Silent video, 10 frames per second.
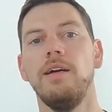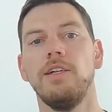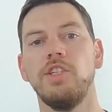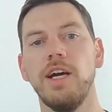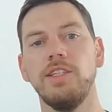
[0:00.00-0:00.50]

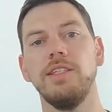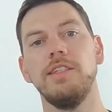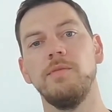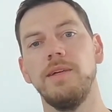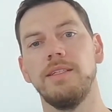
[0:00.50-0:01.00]
judge and
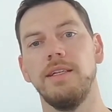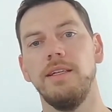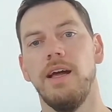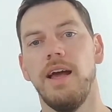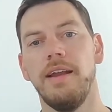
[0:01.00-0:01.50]
dismiss it,
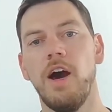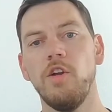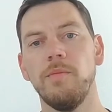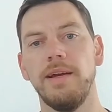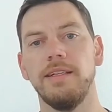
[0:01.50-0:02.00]
an
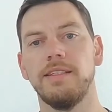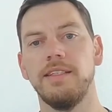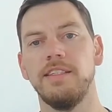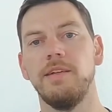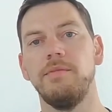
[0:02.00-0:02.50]
automated
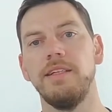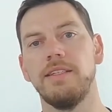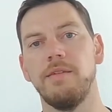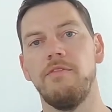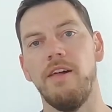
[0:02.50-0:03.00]
system needs
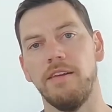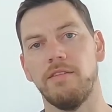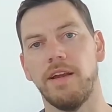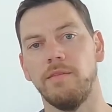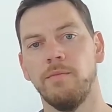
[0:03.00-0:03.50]
some filtering.